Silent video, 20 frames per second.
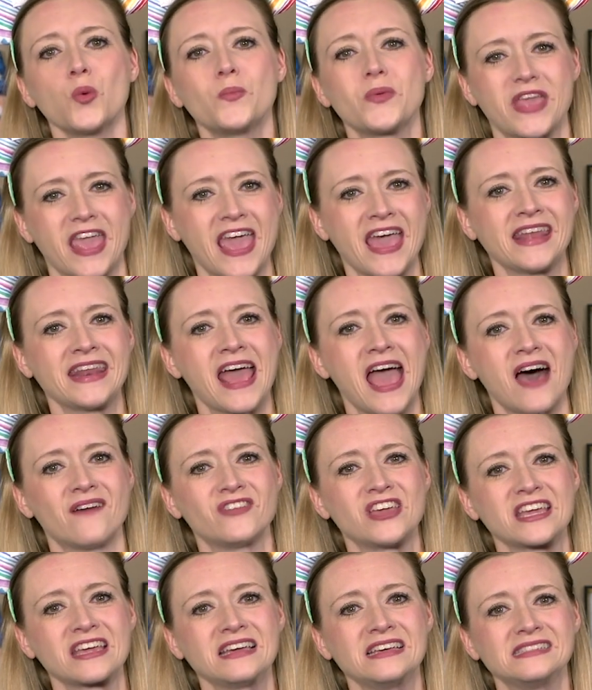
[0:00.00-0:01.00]
began
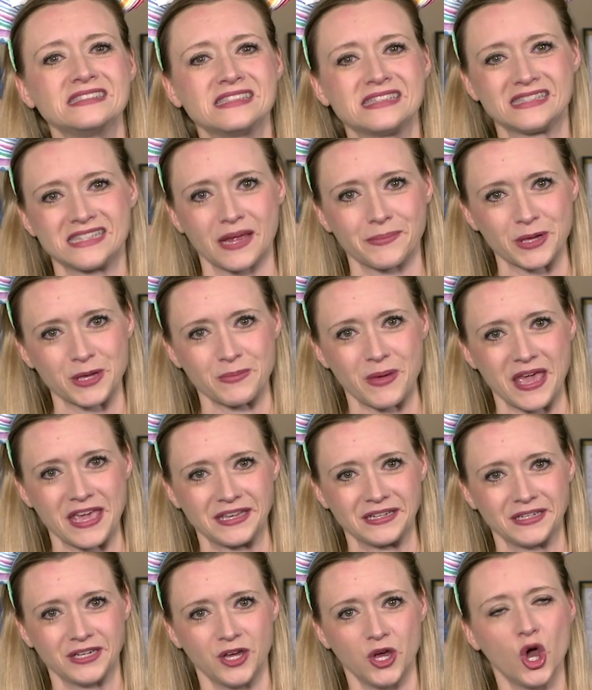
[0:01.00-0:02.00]
having stomach
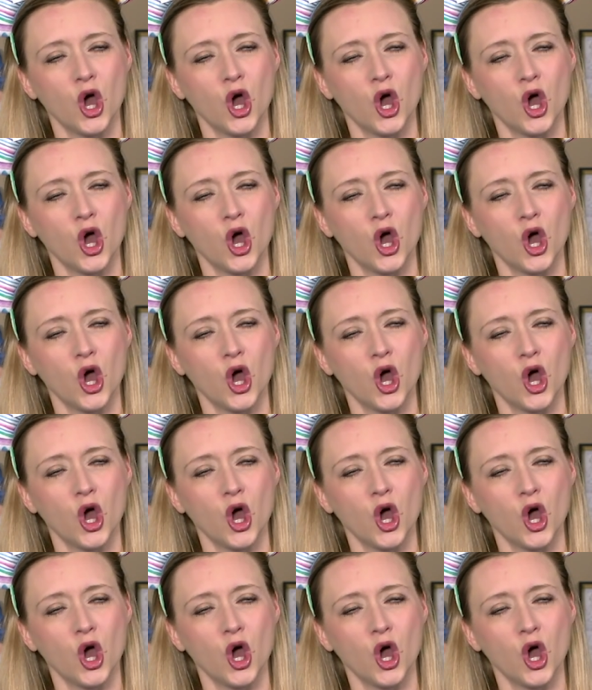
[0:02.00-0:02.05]
pain.